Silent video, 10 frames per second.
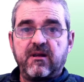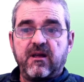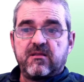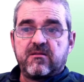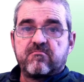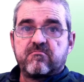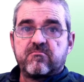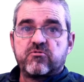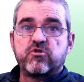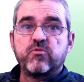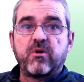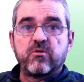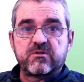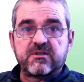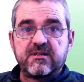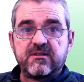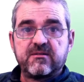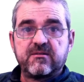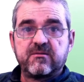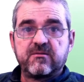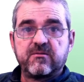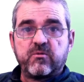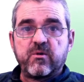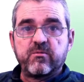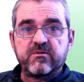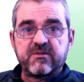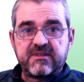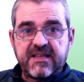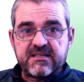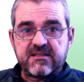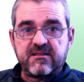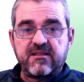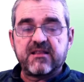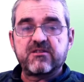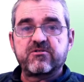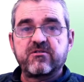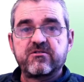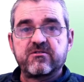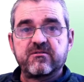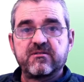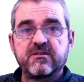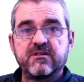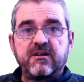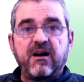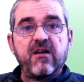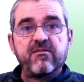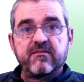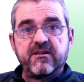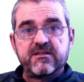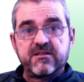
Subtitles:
and supposedly we would test that structure either in